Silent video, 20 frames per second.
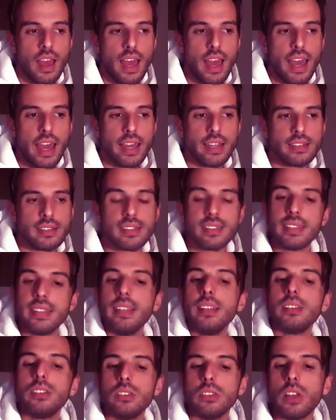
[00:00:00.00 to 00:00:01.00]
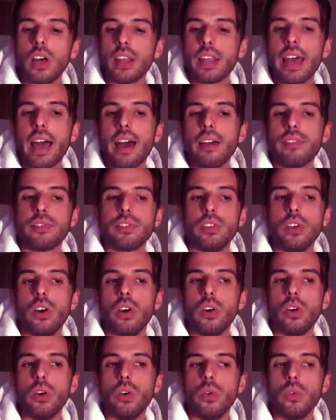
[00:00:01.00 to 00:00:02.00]
And still not have the
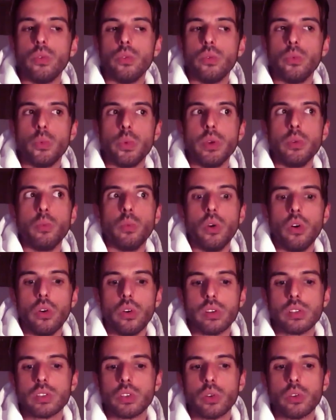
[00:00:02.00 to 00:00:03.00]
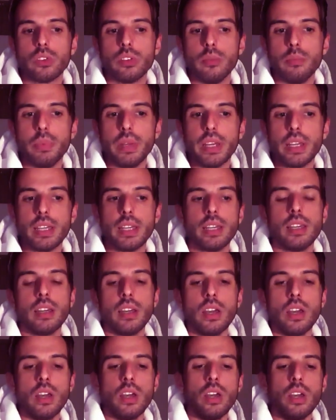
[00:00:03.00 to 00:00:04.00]
rewards or the big,
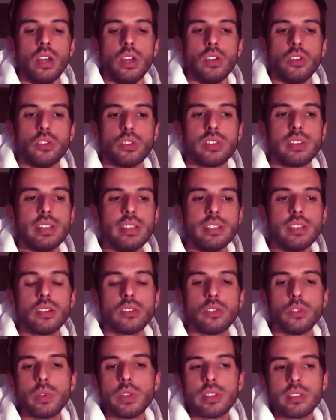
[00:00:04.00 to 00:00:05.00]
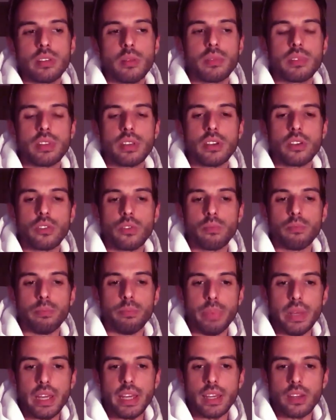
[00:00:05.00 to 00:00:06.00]
you're still not doing something
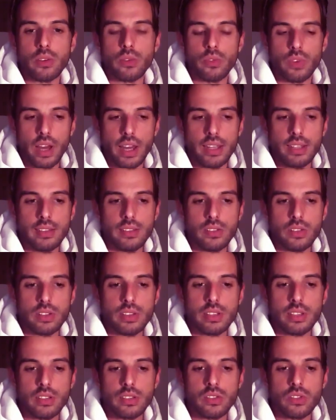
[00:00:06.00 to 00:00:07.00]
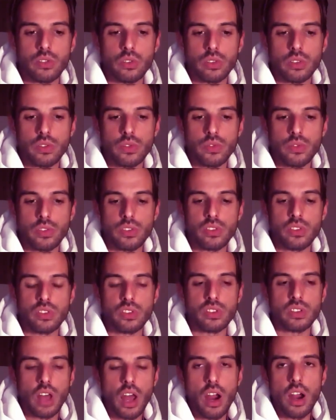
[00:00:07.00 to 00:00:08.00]
big, right? You're still sort of
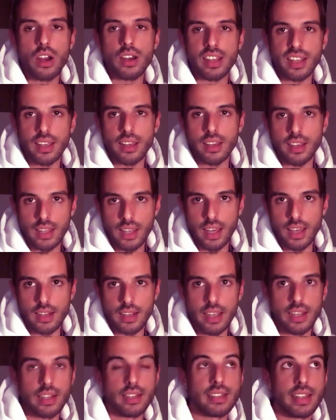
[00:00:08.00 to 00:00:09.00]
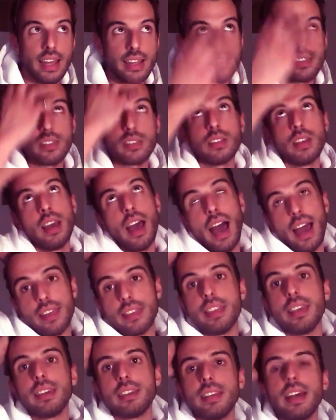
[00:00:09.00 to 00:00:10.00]
starting again. And I
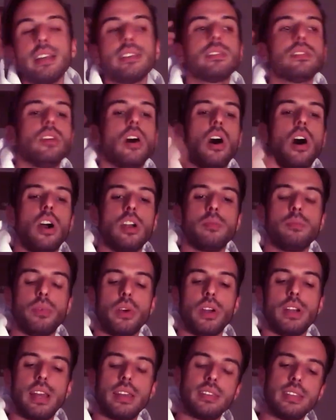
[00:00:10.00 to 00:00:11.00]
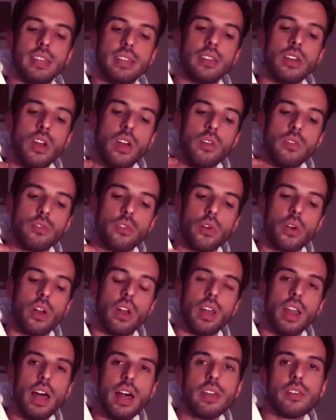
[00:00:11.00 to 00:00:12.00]
think that's the hard part. I think for a
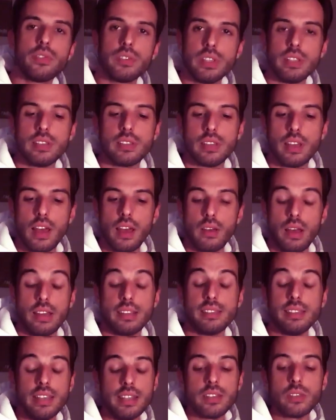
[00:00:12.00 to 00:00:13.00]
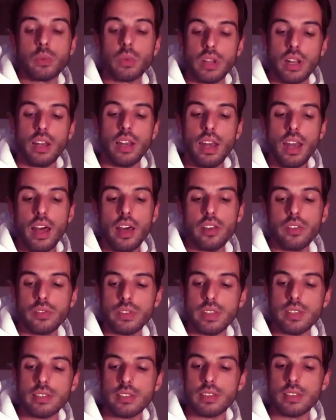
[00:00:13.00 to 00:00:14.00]
lot of these, I see this with a lot of
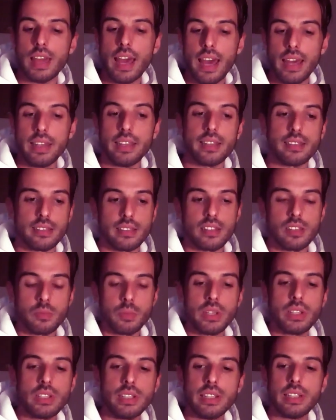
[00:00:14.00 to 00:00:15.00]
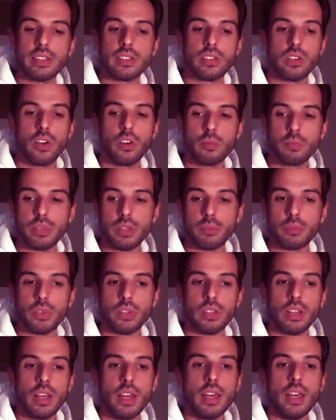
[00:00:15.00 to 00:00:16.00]
these addicts, and especially these young
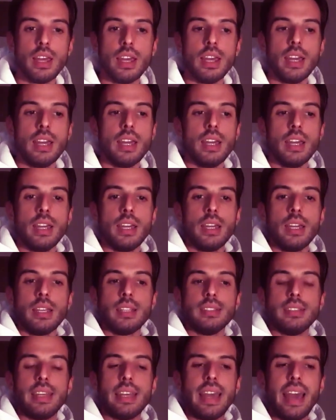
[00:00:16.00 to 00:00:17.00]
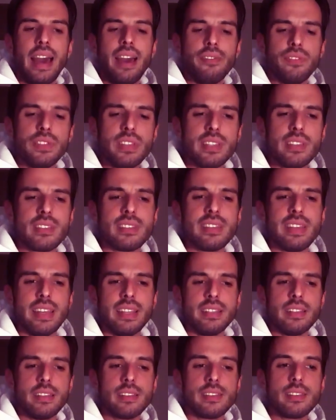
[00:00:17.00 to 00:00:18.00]
people, they have this
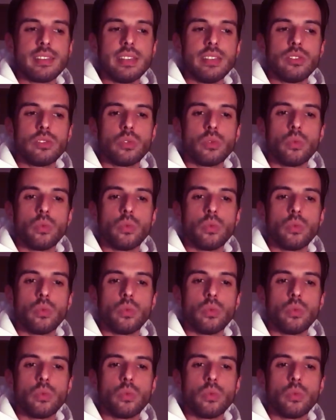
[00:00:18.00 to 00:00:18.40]
tendency to